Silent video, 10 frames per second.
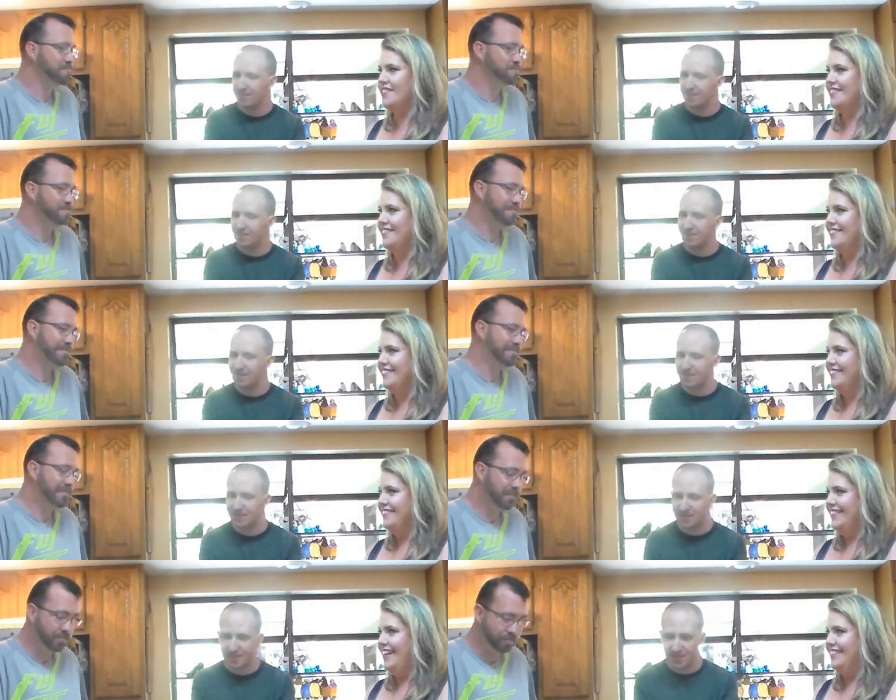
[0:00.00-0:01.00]
Speaker 1: works.
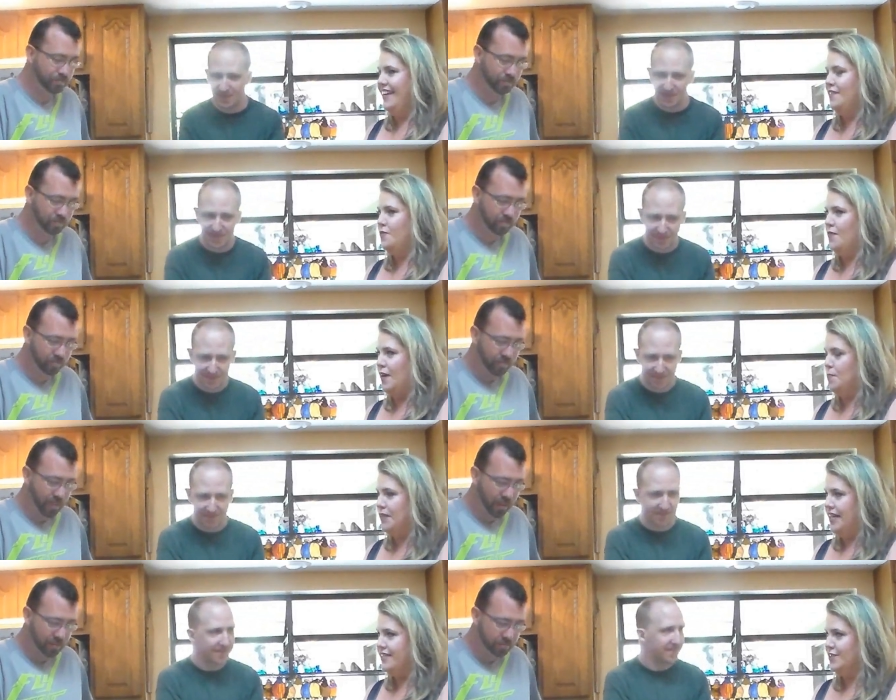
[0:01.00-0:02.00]
Yeah, and the fake
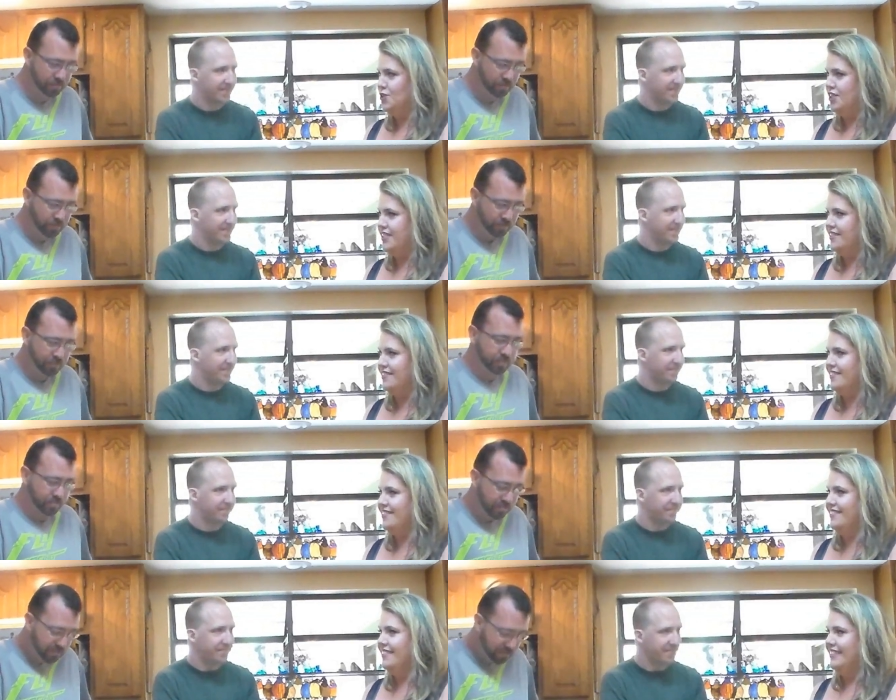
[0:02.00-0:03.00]
plastic
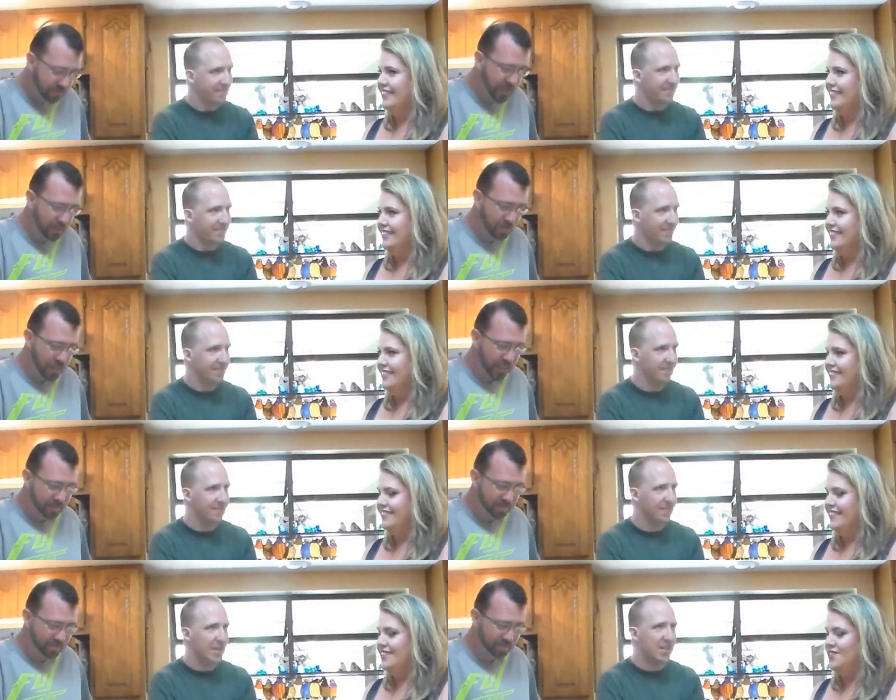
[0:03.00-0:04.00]
cheese. Right.
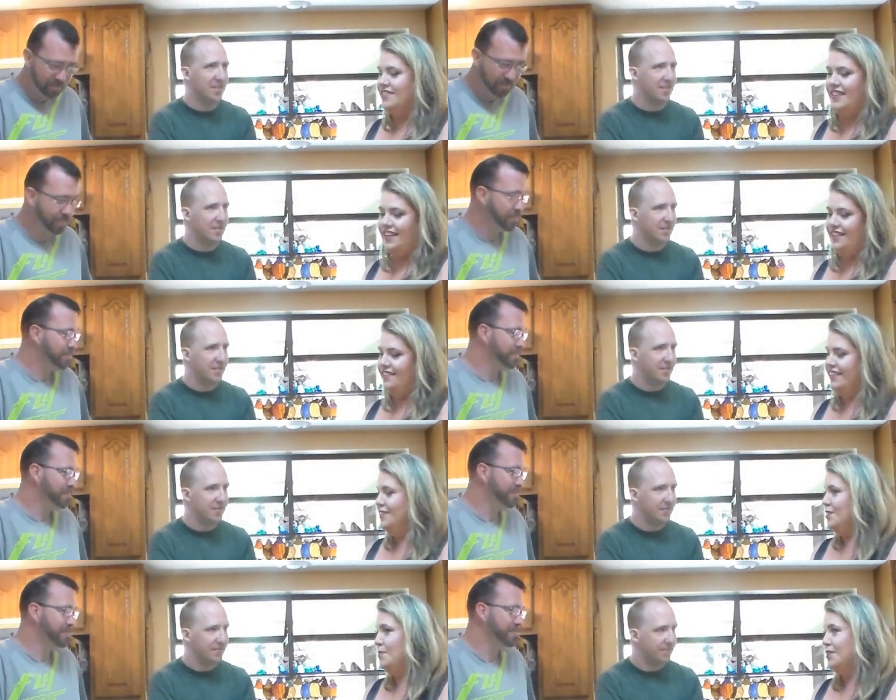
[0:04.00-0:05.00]
It's like
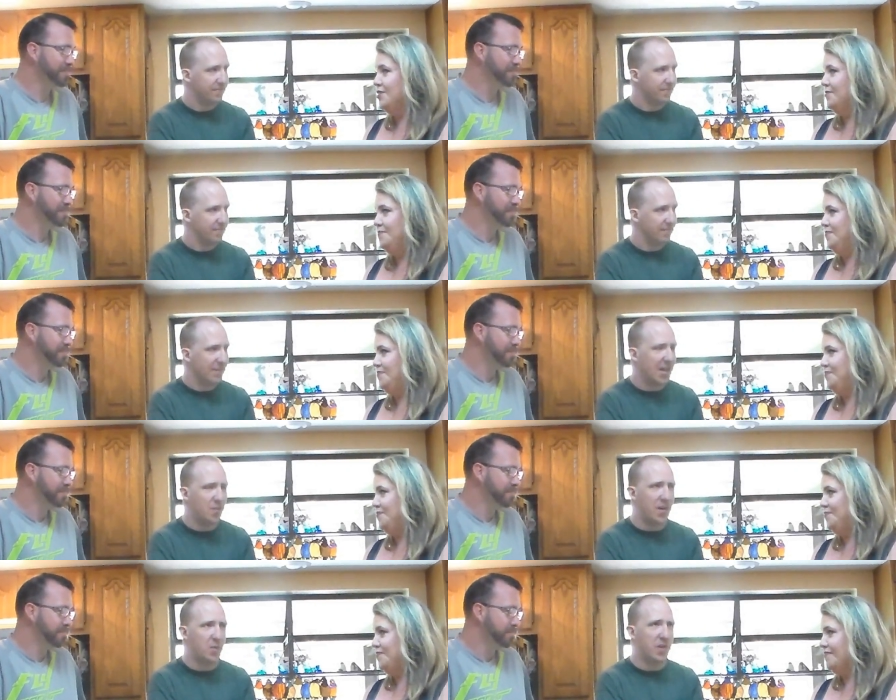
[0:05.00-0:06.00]
guilty pleasure.
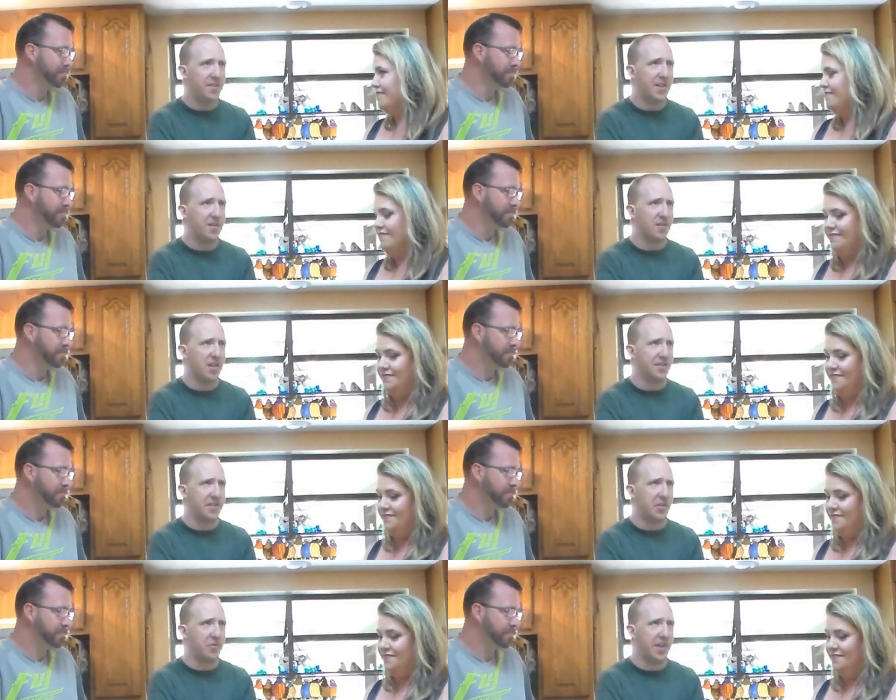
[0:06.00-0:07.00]
Speaker 2: Uh, when I went there uh,
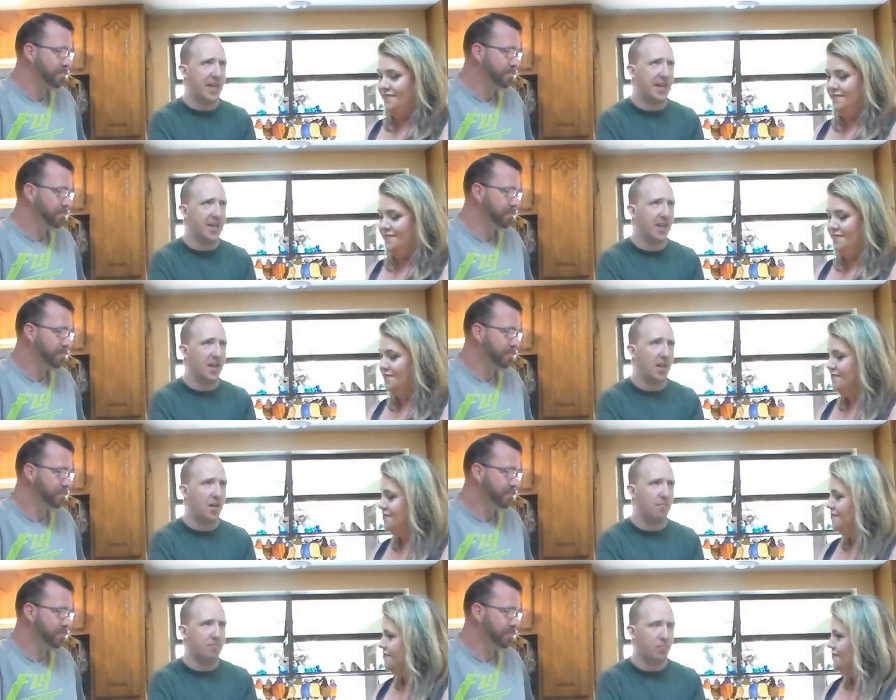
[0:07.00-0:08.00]
the other day,
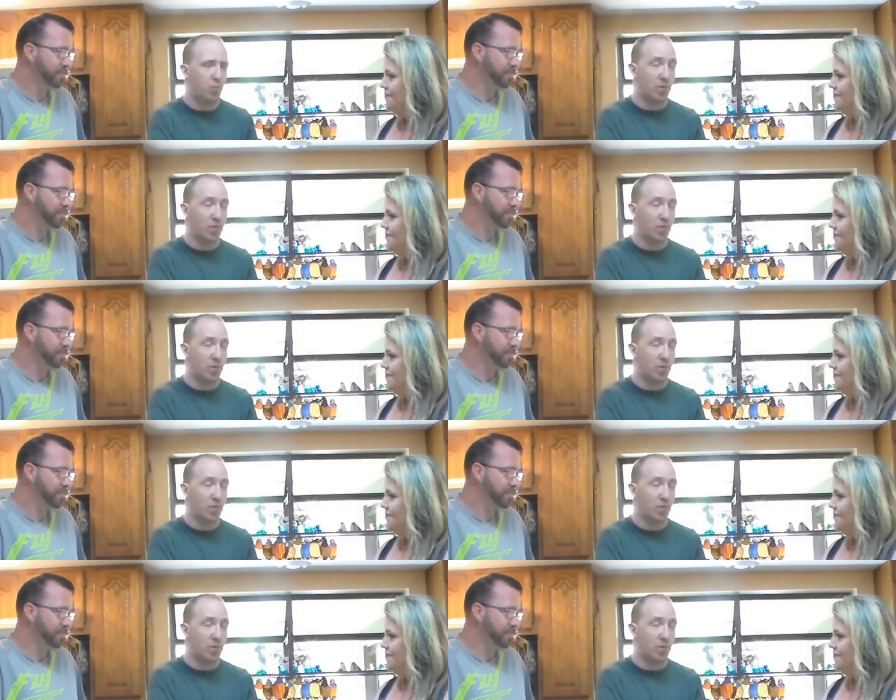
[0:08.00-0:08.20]
um,